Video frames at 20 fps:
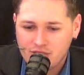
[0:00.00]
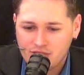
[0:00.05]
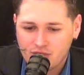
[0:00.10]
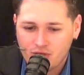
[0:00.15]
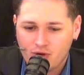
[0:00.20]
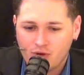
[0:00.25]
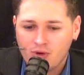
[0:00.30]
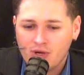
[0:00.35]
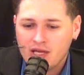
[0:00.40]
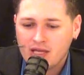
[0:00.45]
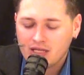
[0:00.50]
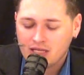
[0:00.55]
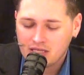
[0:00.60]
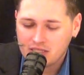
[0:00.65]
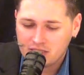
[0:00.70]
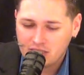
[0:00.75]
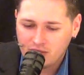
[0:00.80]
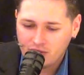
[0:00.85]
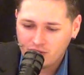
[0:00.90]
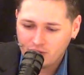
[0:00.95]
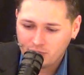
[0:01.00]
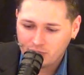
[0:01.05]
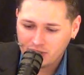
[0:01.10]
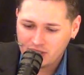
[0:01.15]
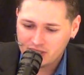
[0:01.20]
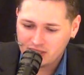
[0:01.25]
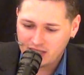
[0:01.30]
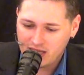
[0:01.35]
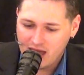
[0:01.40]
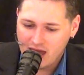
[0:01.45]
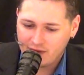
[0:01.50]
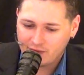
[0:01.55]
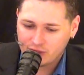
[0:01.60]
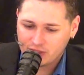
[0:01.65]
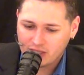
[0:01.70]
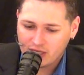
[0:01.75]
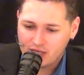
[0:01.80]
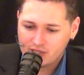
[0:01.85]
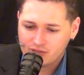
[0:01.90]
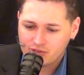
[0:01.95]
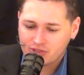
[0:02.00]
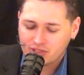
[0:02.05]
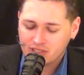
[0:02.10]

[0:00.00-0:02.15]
So continue to please the advertisers,